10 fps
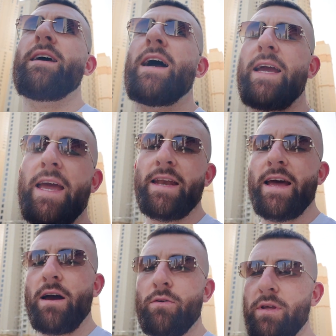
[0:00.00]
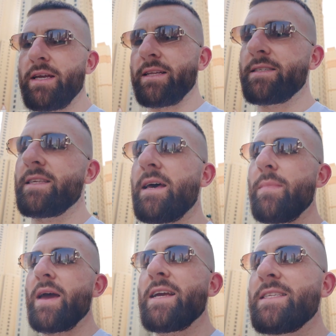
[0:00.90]
I get down into them
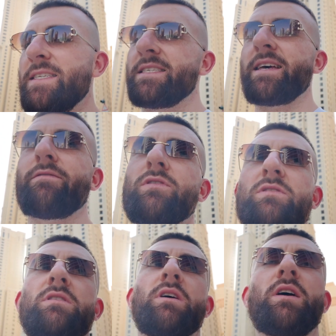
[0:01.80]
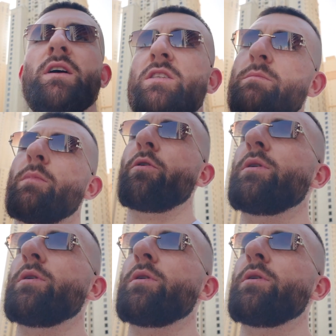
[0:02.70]
87s tomorrow.